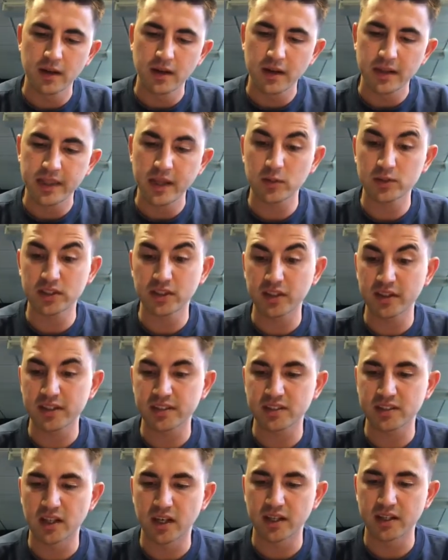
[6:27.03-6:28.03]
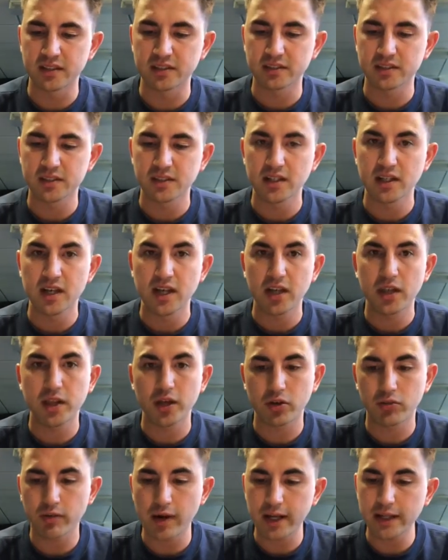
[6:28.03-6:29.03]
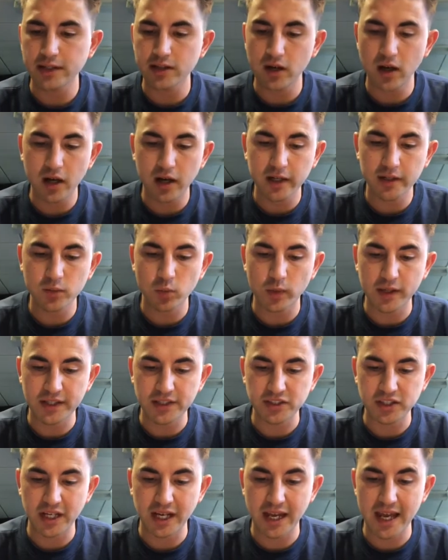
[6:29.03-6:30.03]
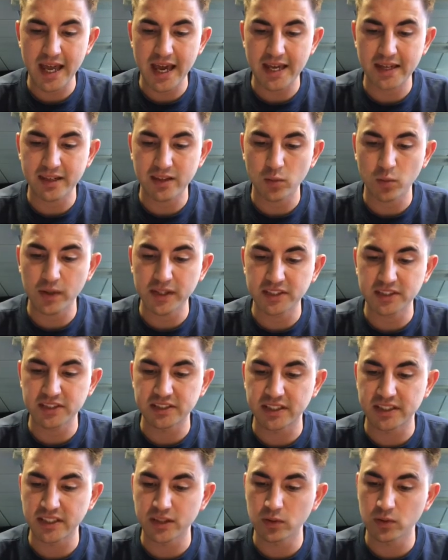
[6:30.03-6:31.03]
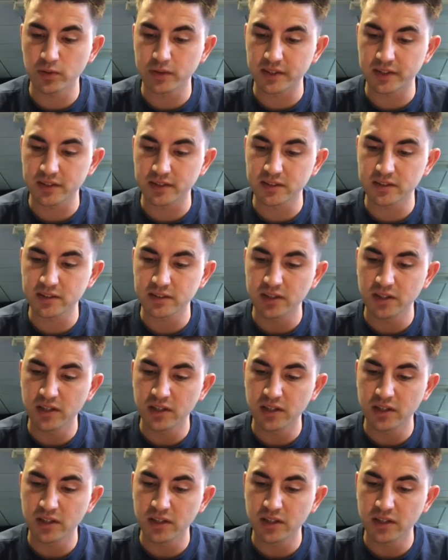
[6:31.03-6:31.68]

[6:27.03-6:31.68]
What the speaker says: There was another silence. The Grand High Witch glared at the witches in the audience.